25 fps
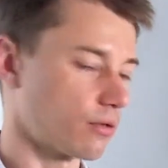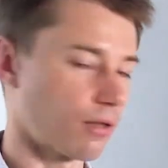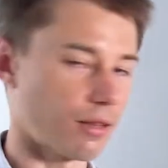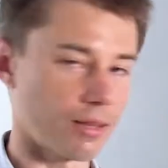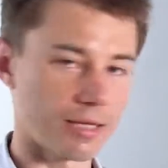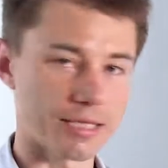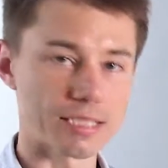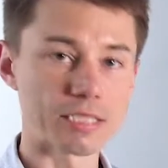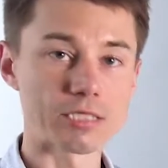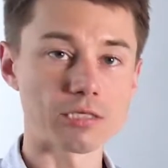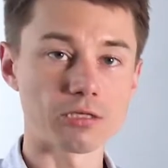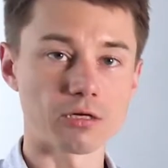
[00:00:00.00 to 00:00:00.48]

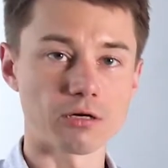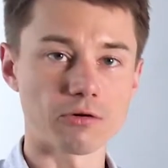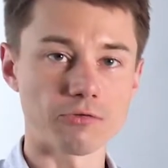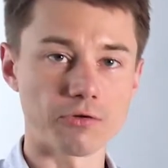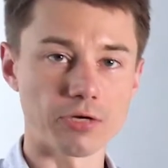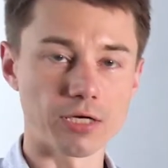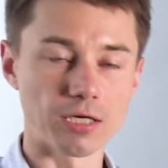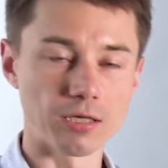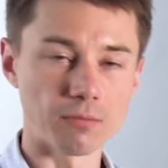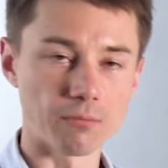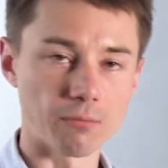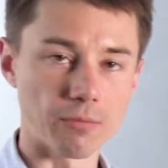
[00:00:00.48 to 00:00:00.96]
Let's serve
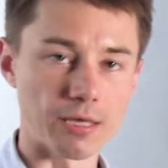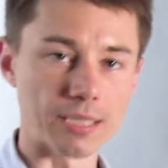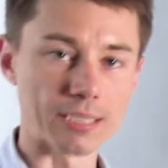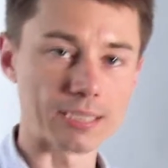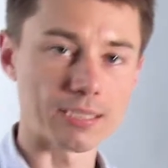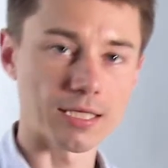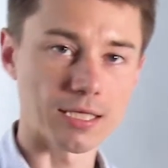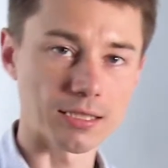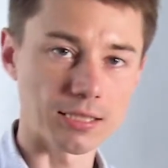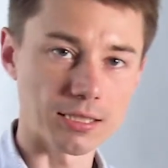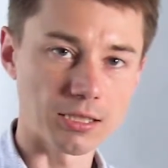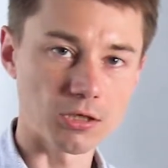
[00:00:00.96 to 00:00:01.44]
him a
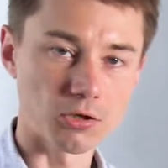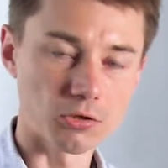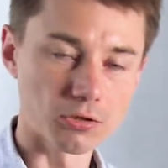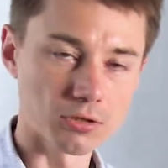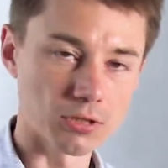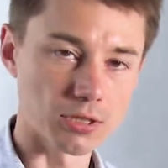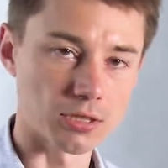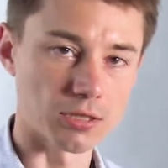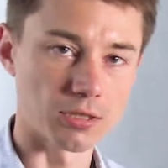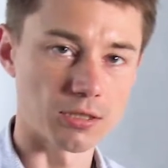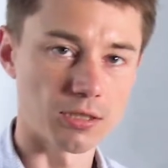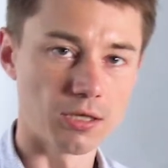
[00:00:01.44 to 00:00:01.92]
static
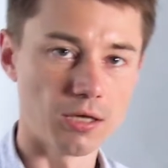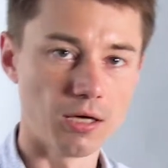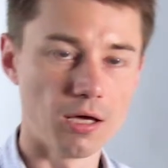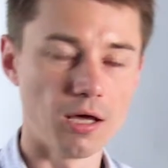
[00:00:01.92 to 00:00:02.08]
content.